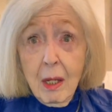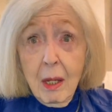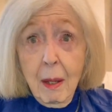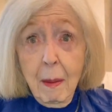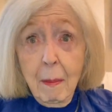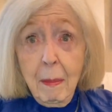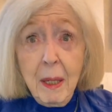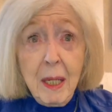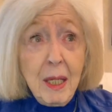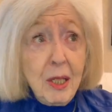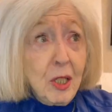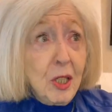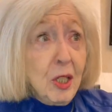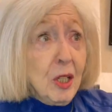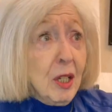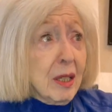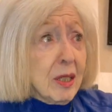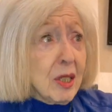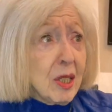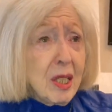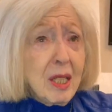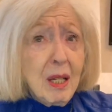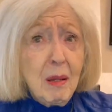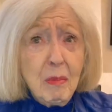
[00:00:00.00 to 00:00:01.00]
But it's
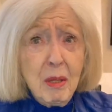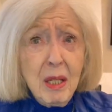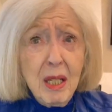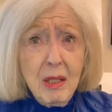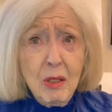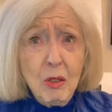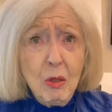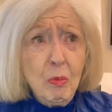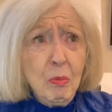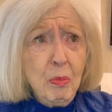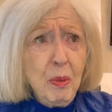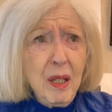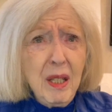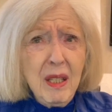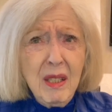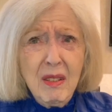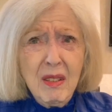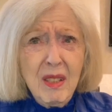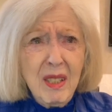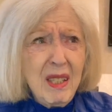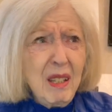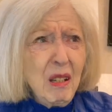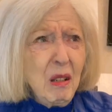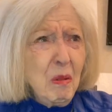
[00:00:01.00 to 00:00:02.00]
not something to be, to
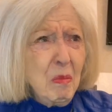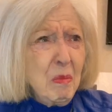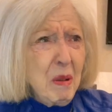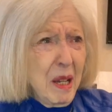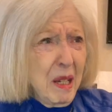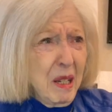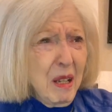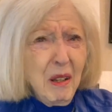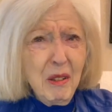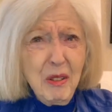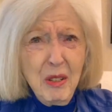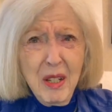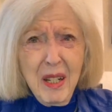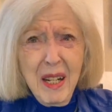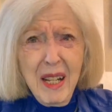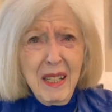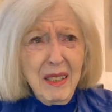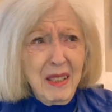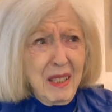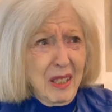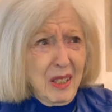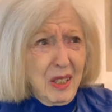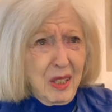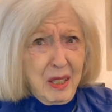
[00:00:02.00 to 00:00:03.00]
say, oh my God, you're an
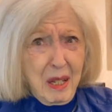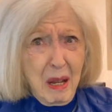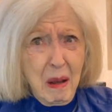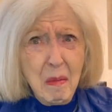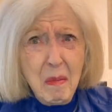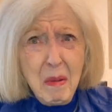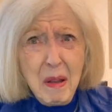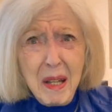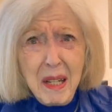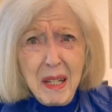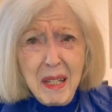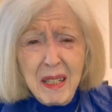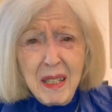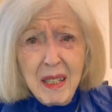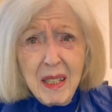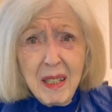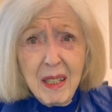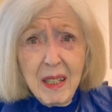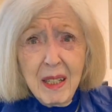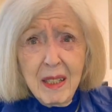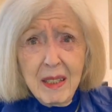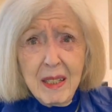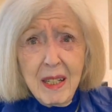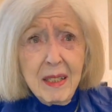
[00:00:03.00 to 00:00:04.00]
anti-Semite?
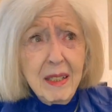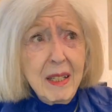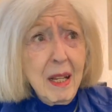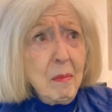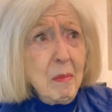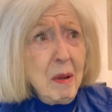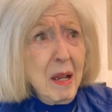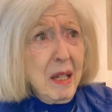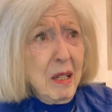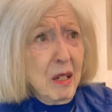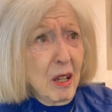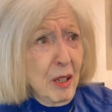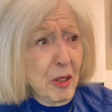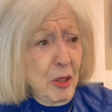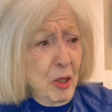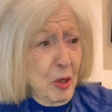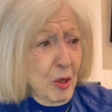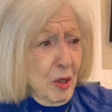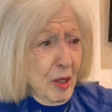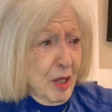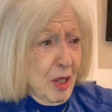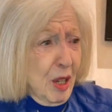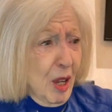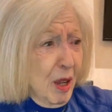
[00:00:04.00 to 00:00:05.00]
like say, my God,
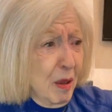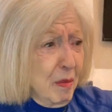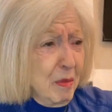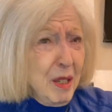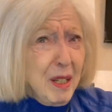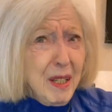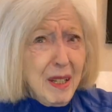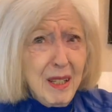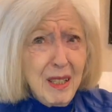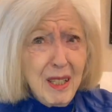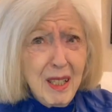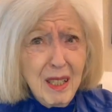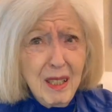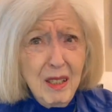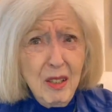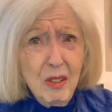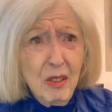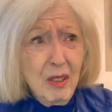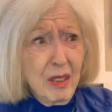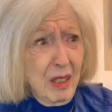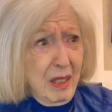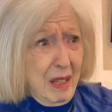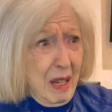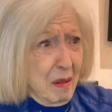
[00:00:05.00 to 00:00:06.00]
you're a communist,
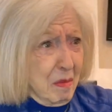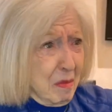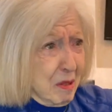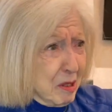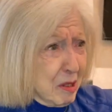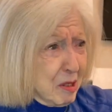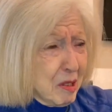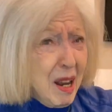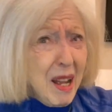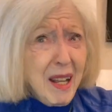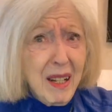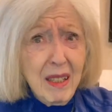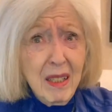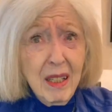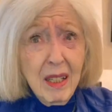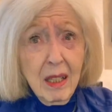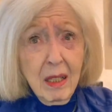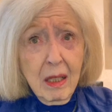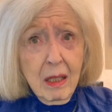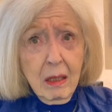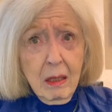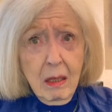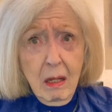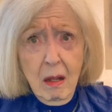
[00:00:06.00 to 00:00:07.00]
you're a Democrat.
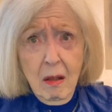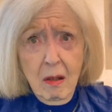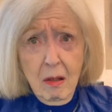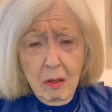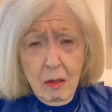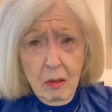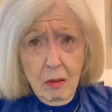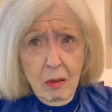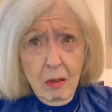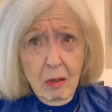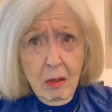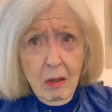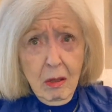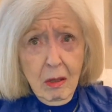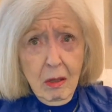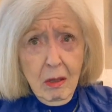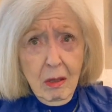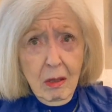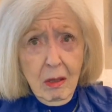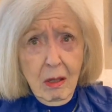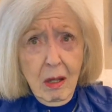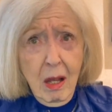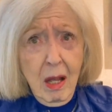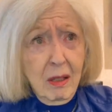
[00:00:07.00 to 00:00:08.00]
No,
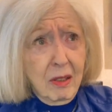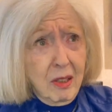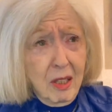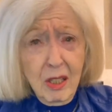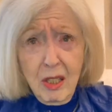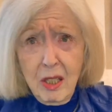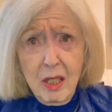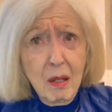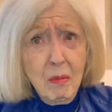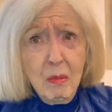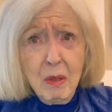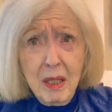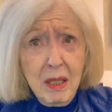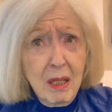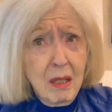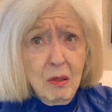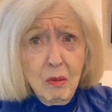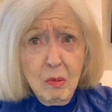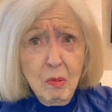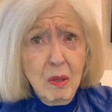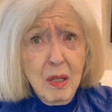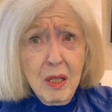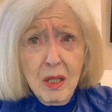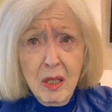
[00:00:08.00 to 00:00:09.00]

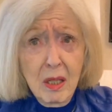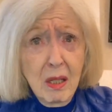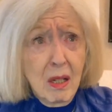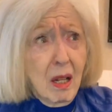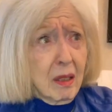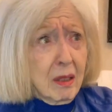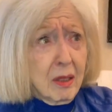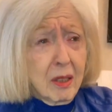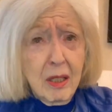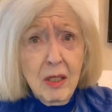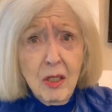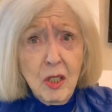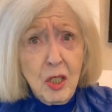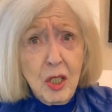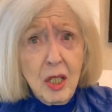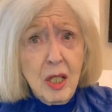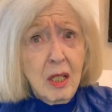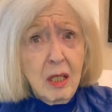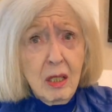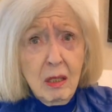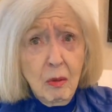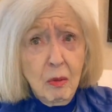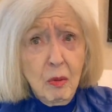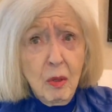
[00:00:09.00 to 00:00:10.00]
anti-Semitism is not
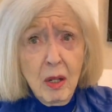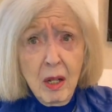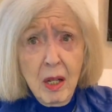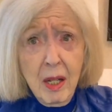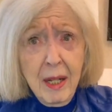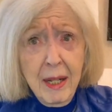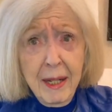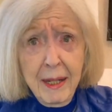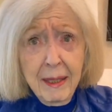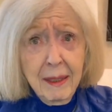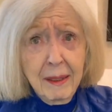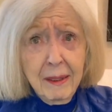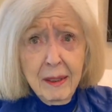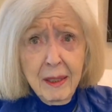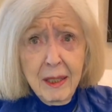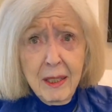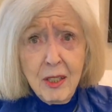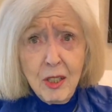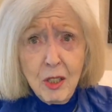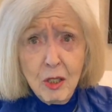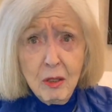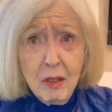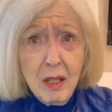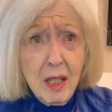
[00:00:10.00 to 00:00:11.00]
considered an
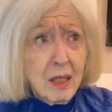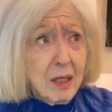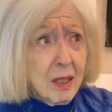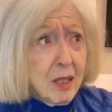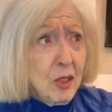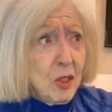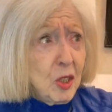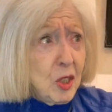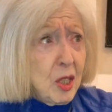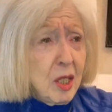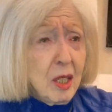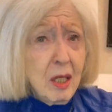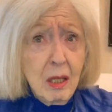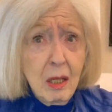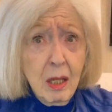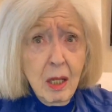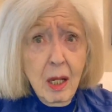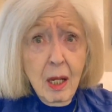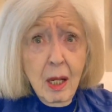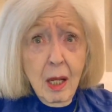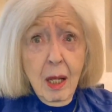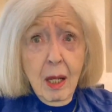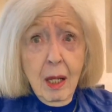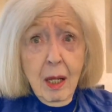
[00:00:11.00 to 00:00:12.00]
illness or not considered
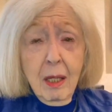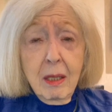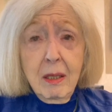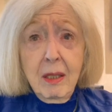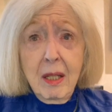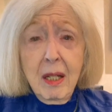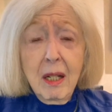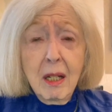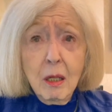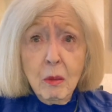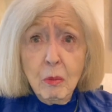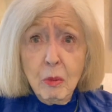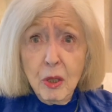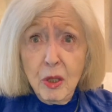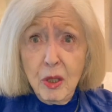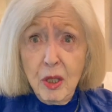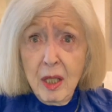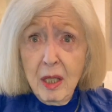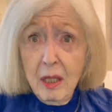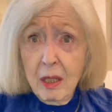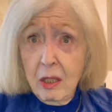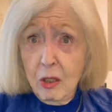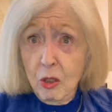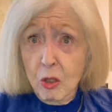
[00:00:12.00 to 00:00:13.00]
a terrible
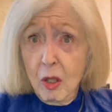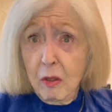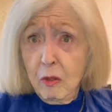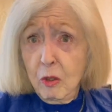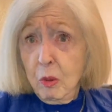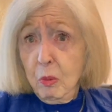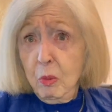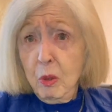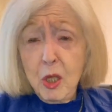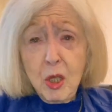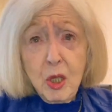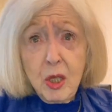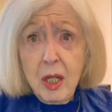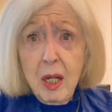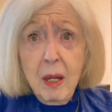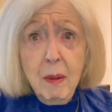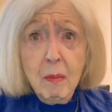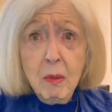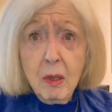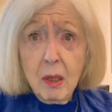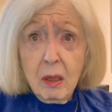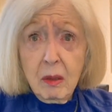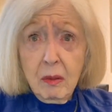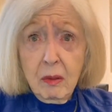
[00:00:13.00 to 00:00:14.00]
thing that you have to be
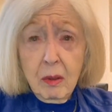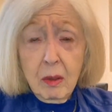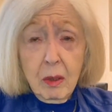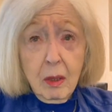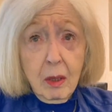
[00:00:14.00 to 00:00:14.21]
ashamed of.